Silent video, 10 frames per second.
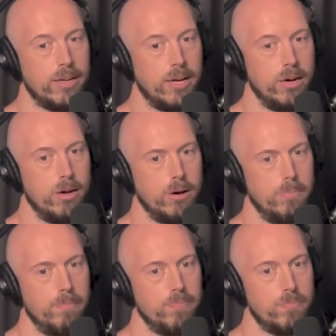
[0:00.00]

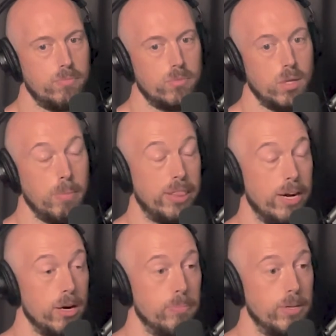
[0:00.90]
my
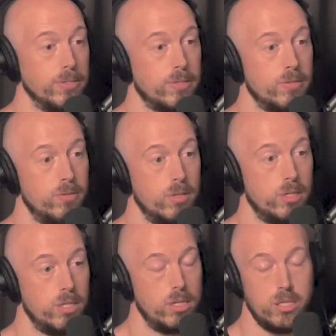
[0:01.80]
therapist,
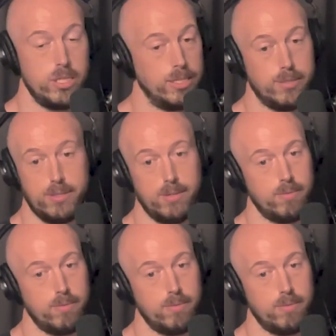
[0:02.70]
she's,